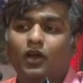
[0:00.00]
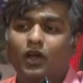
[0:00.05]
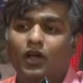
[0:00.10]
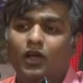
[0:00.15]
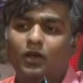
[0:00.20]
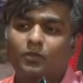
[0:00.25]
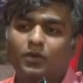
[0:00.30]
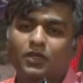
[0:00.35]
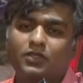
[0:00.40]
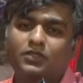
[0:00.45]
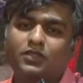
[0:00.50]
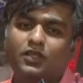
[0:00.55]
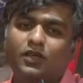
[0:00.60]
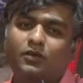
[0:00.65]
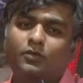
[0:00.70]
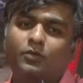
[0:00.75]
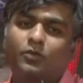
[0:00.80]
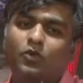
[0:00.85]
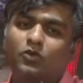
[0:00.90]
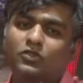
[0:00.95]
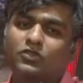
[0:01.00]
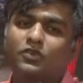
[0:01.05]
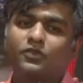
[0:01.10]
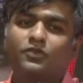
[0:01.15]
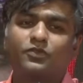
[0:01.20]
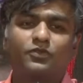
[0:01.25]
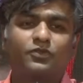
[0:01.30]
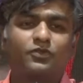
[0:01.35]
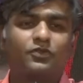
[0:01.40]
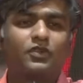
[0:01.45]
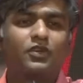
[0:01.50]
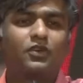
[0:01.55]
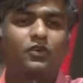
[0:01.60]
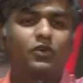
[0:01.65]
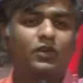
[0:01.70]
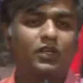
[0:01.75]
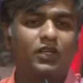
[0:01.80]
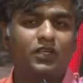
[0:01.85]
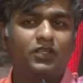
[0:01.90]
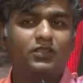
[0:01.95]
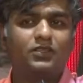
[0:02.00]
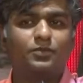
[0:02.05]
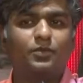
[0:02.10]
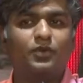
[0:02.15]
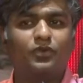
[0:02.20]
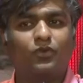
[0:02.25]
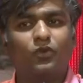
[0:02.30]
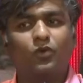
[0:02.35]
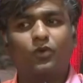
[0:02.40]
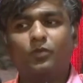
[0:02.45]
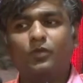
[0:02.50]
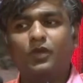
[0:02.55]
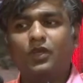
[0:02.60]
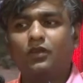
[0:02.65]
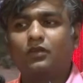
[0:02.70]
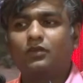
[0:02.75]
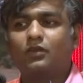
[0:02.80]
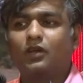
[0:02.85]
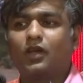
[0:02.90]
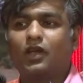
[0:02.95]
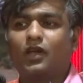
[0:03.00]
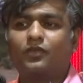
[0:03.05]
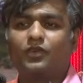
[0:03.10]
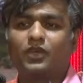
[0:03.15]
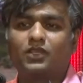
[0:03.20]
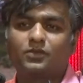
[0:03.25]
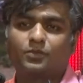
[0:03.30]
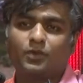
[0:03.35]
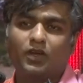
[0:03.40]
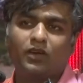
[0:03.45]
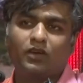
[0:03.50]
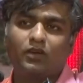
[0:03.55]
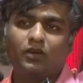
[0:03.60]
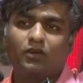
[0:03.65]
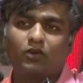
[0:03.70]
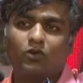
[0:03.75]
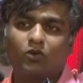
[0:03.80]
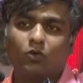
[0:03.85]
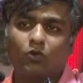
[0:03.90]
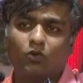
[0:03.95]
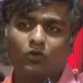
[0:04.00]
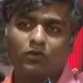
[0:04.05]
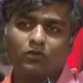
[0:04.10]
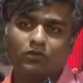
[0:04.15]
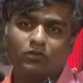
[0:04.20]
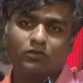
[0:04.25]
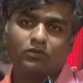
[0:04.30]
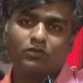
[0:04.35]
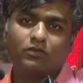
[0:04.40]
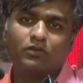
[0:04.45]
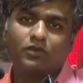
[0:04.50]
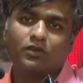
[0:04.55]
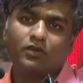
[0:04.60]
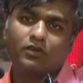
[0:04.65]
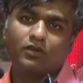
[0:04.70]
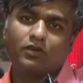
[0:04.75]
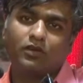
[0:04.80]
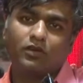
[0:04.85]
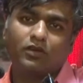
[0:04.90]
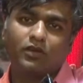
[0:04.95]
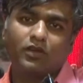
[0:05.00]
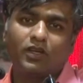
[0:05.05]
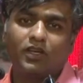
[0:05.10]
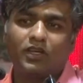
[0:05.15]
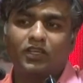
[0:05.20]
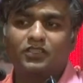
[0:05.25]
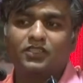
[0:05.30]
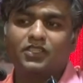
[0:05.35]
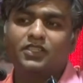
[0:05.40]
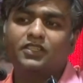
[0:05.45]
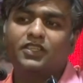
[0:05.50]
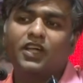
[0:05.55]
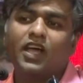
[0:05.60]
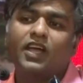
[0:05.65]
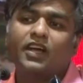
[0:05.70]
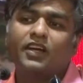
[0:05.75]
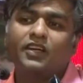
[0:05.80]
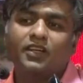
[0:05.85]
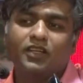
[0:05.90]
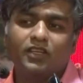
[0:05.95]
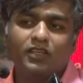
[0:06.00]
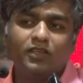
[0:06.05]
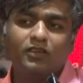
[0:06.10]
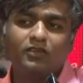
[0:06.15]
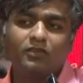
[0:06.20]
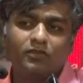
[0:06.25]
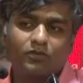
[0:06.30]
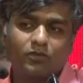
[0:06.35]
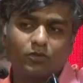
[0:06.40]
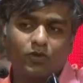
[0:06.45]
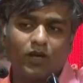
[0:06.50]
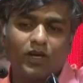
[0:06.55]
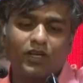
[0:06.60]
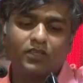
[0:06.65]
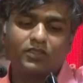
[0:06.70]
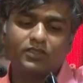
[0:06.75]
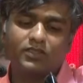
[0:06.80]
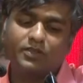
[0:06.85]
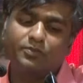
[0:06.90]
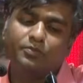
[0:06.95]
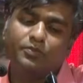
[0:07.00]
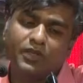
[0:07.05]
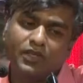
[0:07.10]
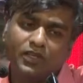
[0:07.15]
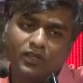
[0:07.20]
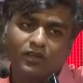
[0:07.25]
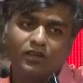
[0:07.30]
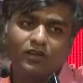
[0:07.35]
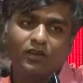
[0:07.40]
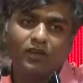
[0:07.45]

I must say most of the colleagues before me have explained drone uh, in its entirety quite simply